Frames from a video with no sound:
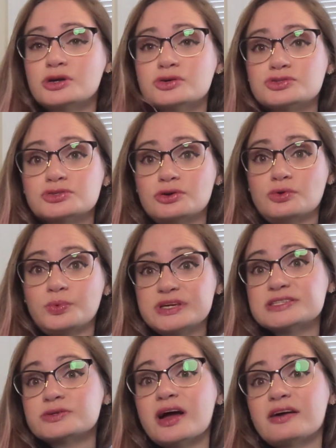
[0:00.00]
So we
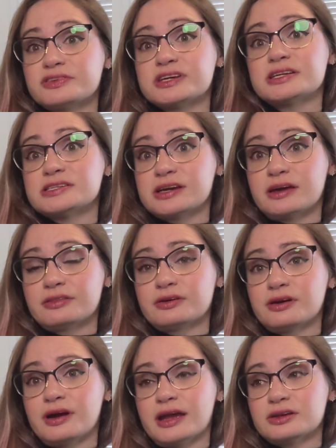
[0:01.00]
still have to get
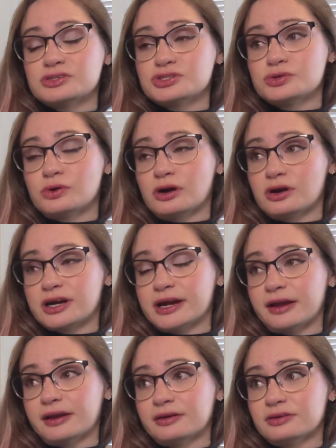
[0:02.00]
together and do our
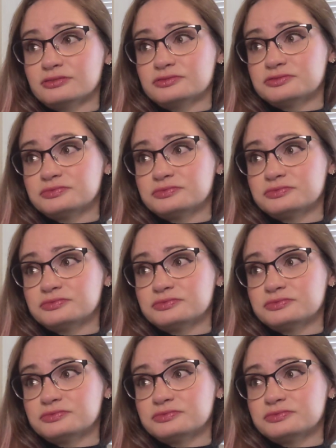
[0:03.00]
kind of